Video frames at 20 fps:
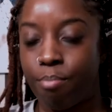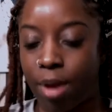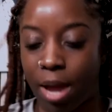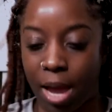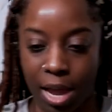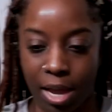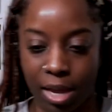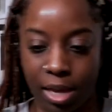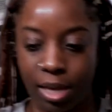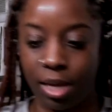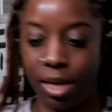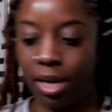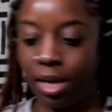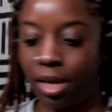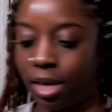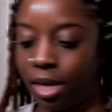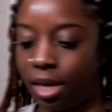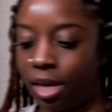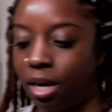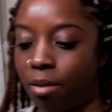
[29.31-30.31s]
back
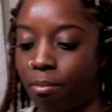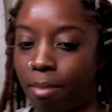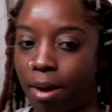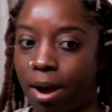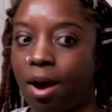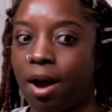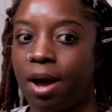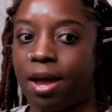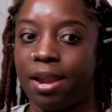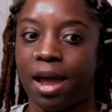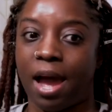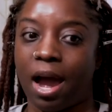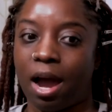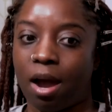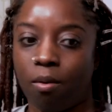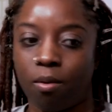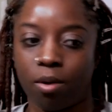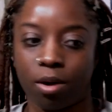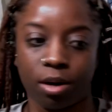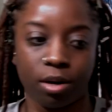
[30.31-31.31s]
in about an
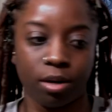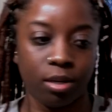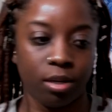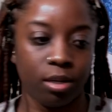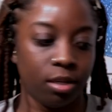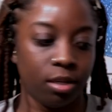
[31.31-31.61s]
hour.